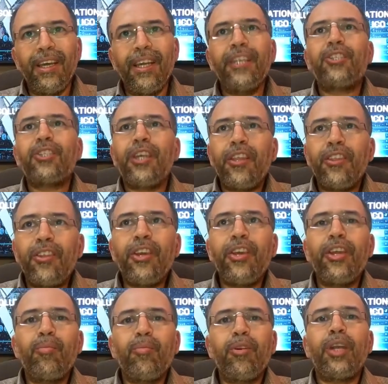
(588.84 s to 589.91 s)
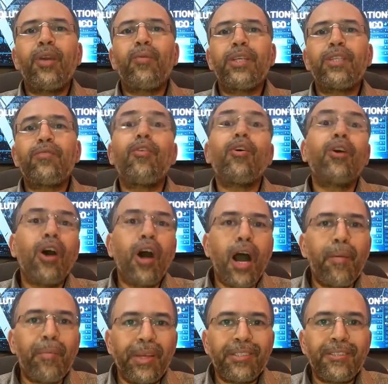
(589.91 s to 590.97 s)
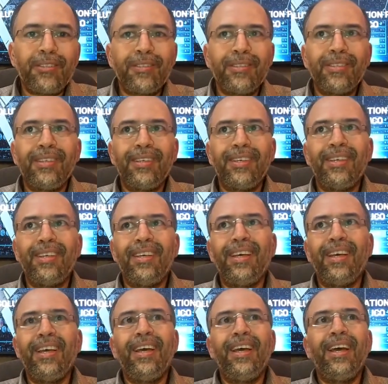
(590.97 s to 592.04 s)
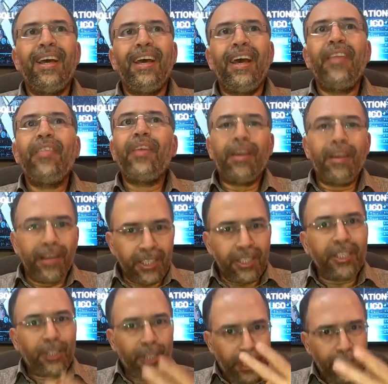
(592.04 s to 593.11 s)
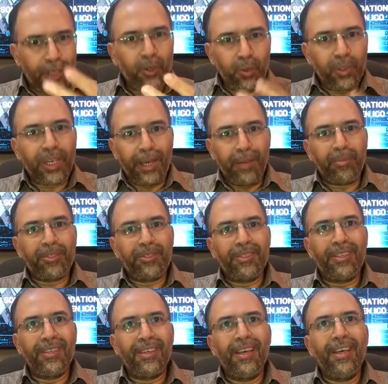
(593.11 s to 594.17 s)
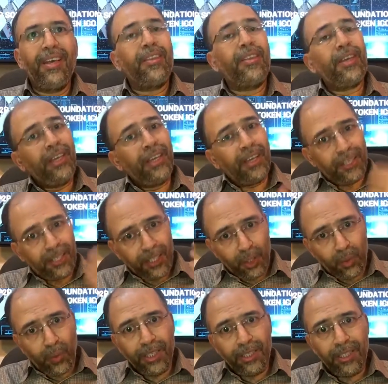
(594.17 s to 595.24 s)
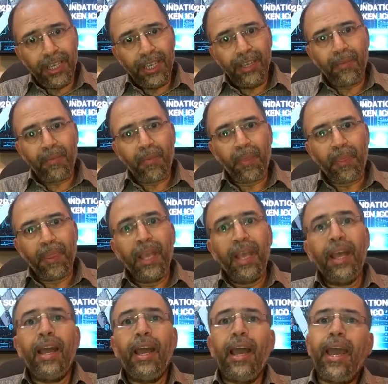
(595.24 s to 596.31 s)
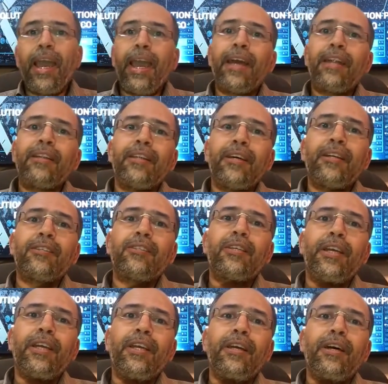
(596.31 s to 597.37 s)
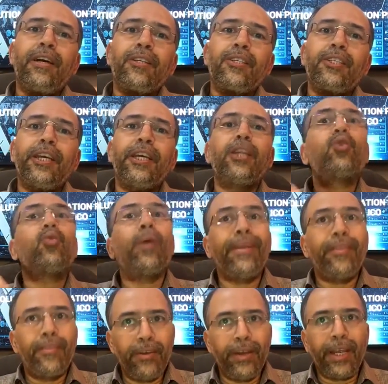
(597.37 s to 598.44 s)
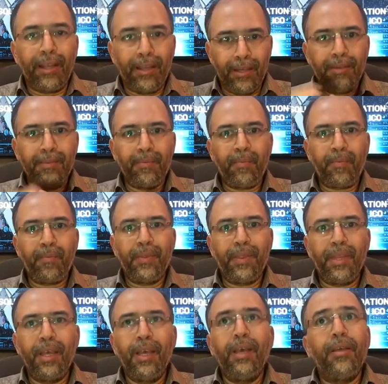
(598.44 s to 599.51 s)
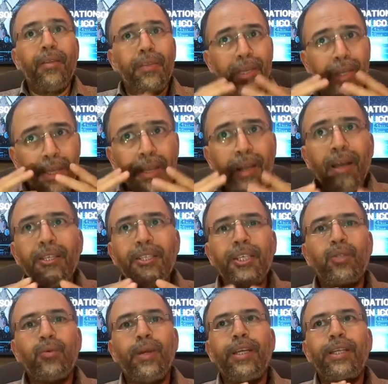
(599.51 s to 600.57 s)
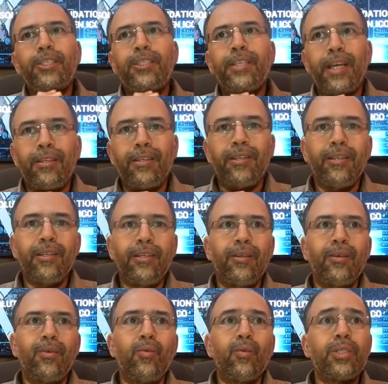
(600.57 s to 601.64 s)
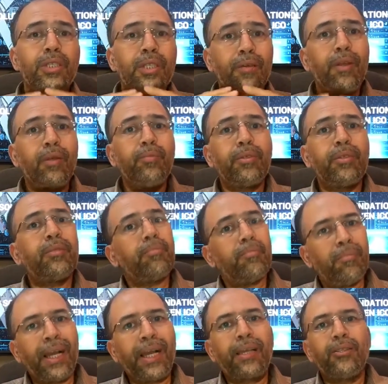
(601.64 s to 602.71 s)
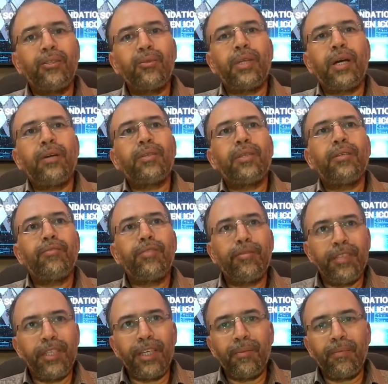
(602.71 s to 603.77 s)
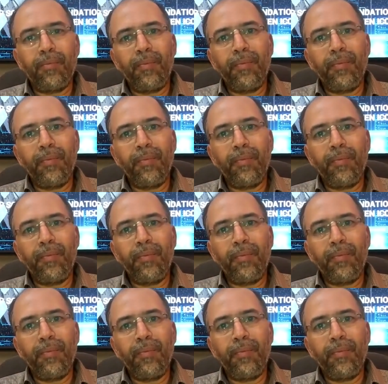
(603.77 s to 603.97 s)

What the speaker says: It's Ethereum Request for Comments. And there are essentially two types, the ERC20 and there is the ERC23. The ERC20 standard was developed back in 2015